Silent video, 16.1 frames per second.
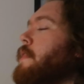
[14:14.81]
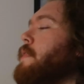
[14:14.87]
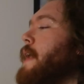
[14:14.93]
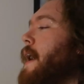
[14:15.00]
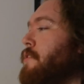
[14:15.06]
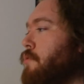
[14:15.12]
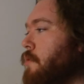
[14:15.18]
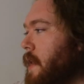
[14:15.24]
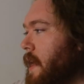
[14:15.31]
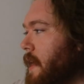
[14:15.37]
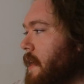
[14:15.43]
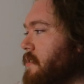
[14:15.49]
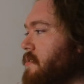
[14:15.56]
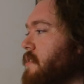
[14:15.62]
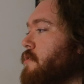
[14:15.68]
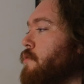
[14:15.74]
That's what it
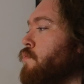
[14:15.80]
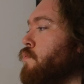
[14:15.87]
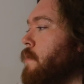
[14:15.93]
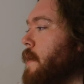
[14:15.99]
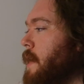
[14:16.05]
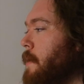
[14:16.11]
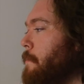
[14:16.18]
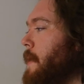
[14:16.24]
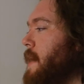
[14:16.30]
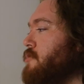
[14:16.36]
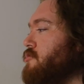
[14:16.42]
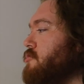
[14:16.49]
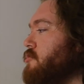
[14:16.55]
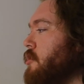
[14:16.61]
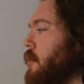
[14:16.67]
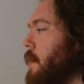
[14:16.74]
is. It's a
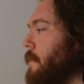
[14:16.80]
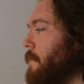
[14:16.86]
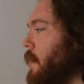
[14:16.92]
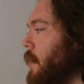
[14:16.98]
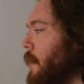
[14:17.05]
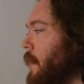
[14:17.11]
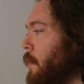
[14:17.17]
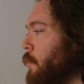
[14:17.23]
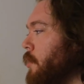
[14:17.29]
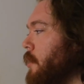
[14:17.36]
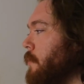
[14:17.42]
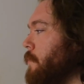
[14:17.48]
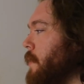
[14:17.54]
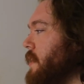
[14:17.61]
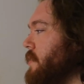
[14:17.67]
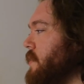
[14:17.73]
reimagined cover
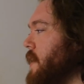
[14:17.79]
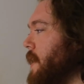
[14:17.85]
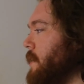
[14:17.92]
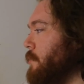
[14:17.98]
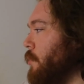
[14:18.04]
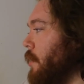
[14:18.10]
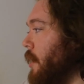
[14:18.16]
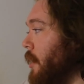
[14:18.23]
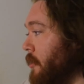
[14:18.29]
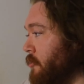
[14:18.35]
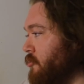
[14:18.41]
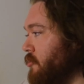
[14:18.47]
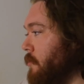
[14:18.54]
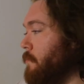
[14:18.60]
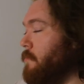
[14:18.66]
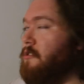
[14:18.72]
artwork by Daniel
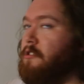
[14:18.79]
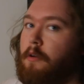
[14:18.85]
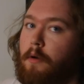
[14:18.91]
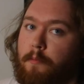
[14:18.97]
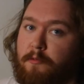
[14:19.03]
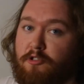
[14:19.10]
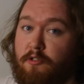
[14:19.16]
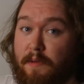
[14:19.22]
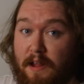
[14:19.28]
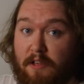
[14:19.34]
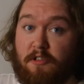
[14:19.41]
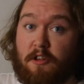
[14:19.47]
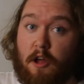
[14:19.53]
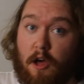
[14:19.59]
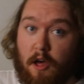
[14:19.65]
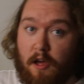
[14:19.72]
Arsham, so I'm assuming that's
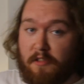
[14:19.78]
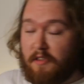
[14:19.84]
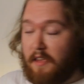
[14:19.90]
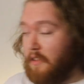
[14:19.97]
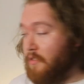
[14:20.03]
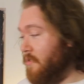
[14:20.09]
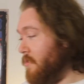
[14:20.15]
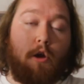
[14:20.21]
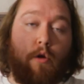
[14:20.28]
an artist.